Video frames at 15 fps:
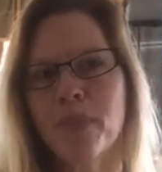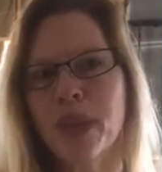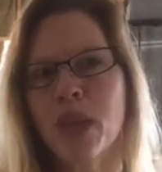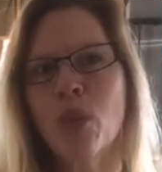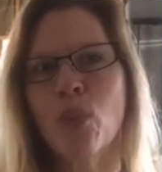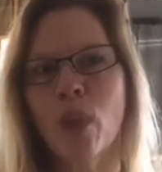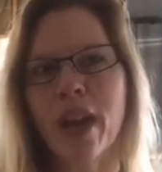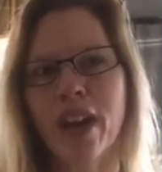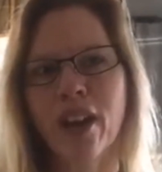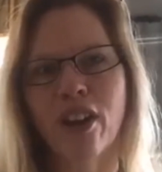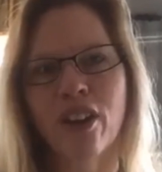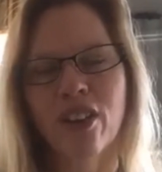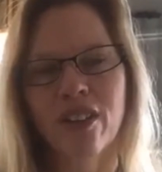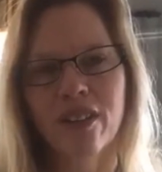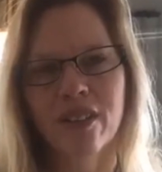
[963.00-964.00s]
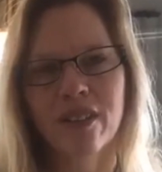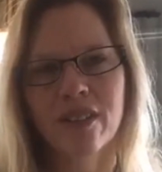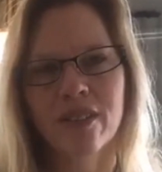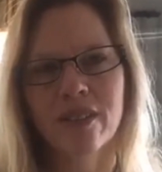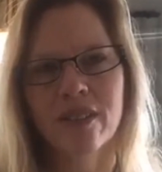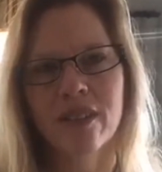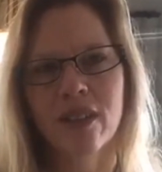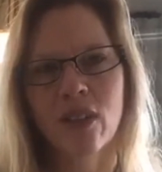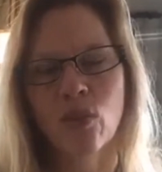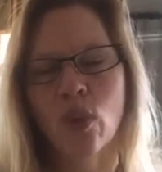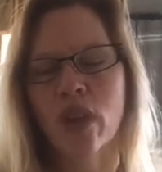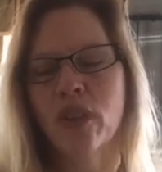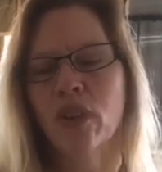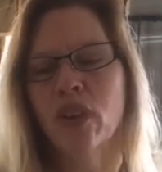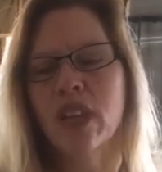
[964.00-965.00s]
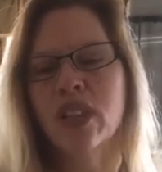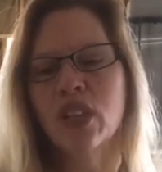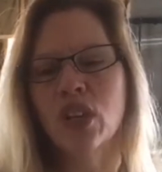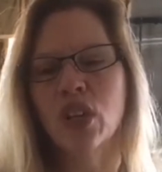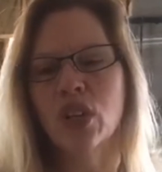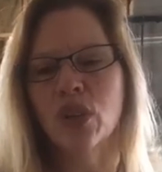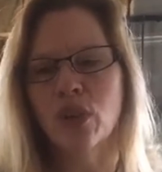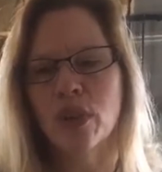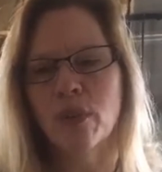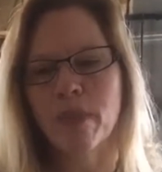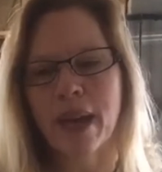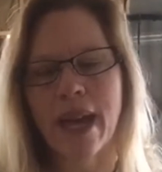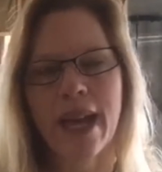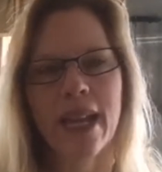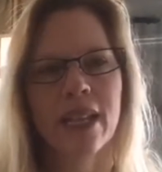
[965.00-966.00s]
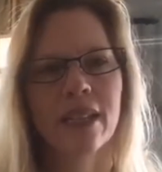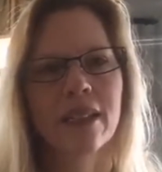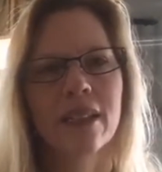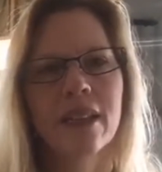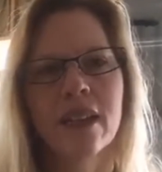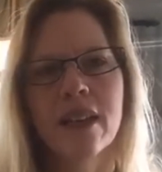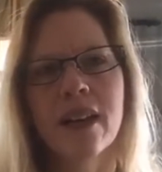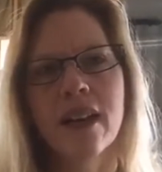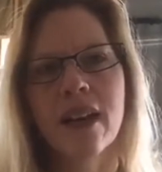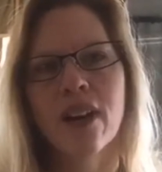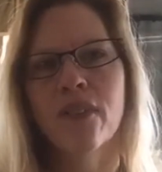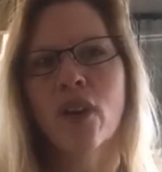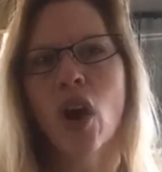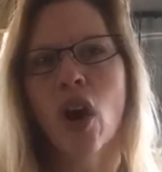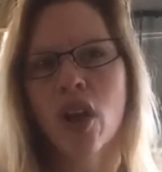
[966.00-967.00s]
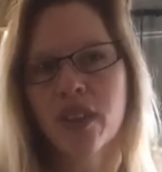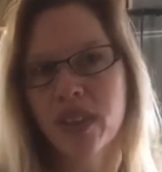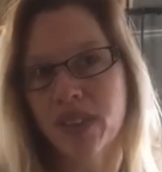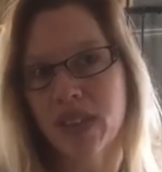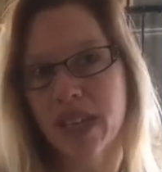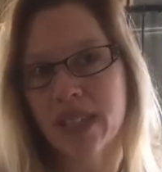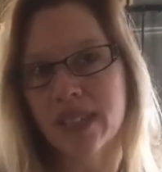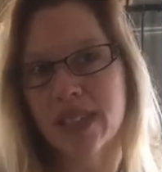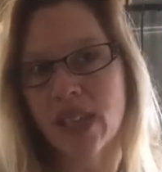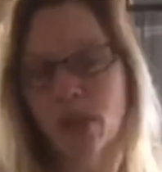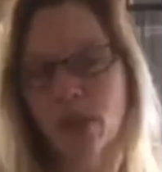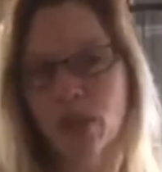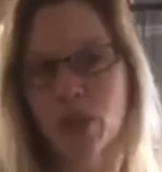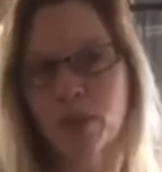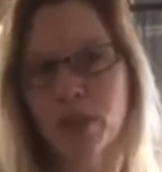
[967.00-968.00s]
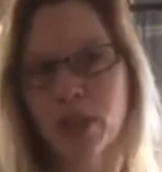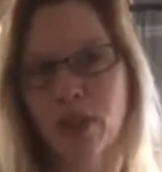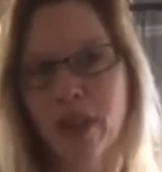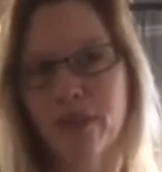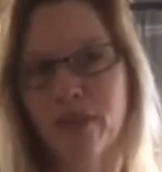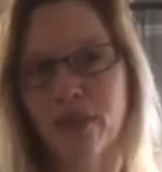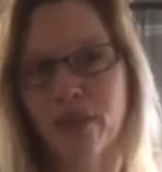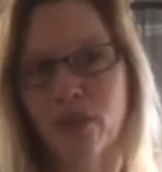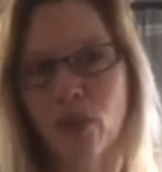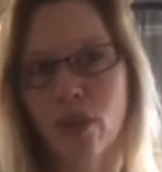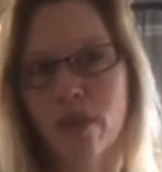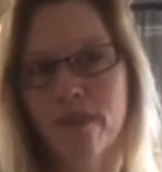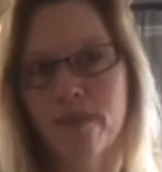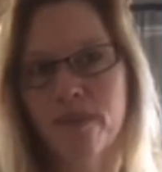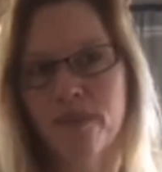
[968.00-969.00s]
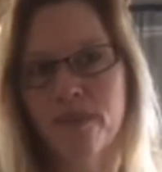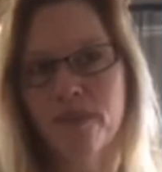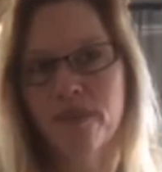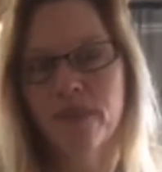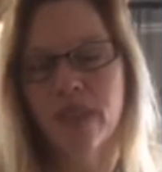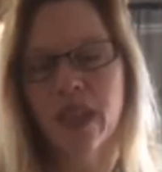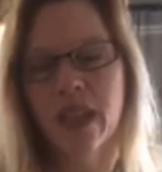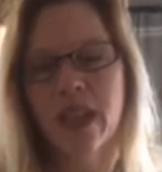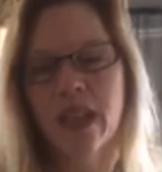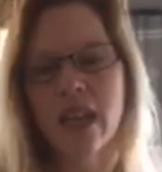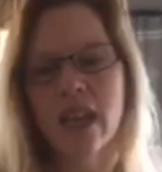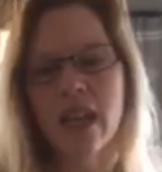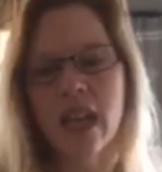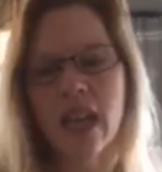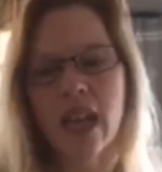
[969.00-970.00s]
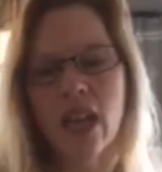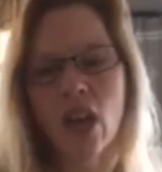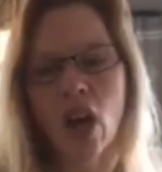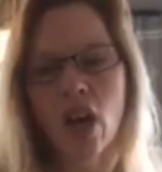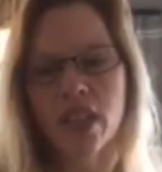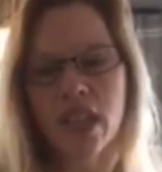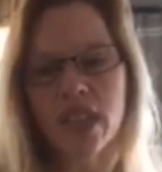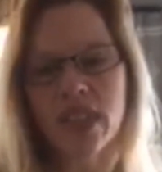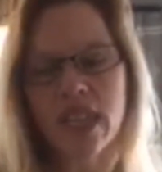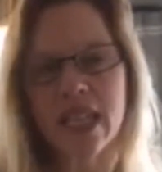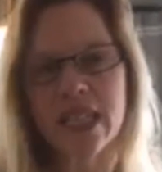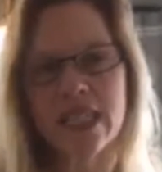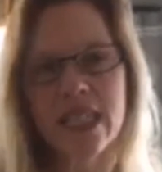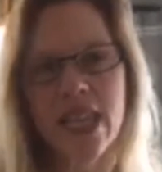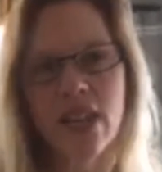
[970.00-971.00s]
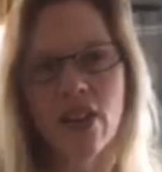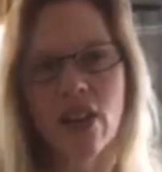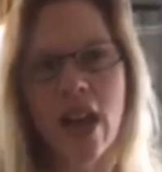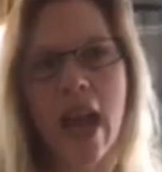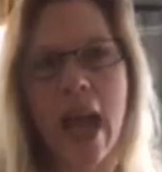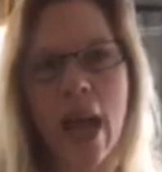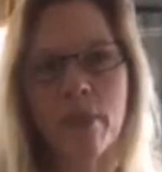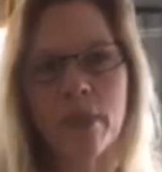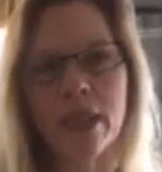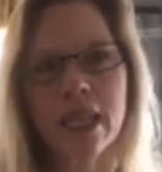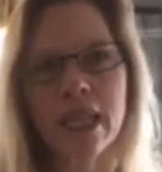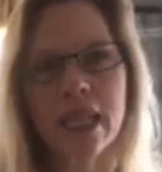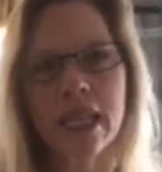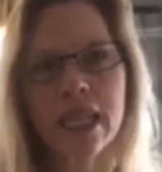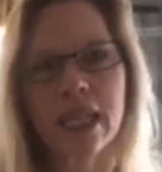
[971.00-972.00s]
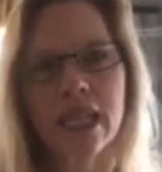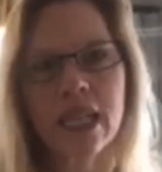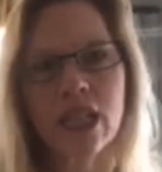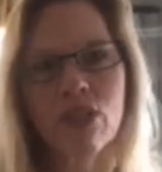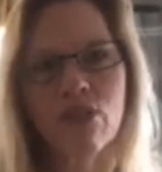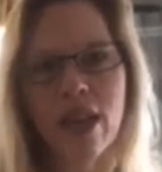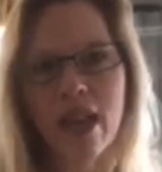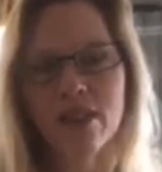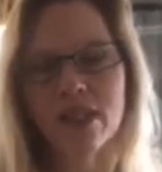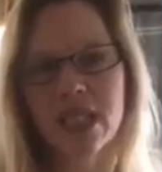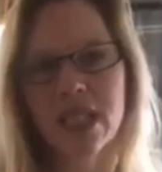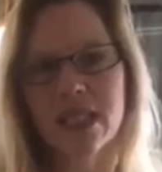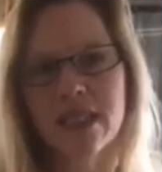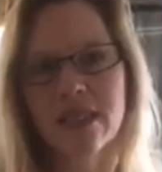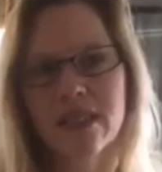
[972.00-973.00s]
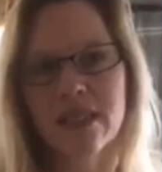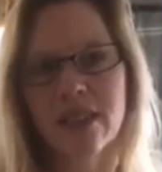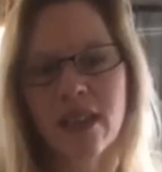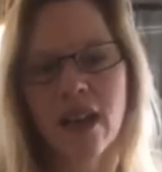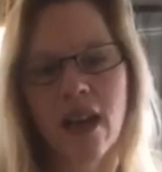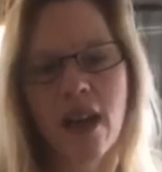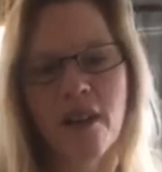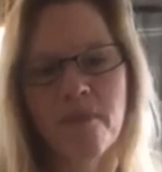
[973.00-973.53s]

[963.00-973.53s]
Be aware, whether in the good or the bad, of all the things that we should be grateful for and all the things that are happening around us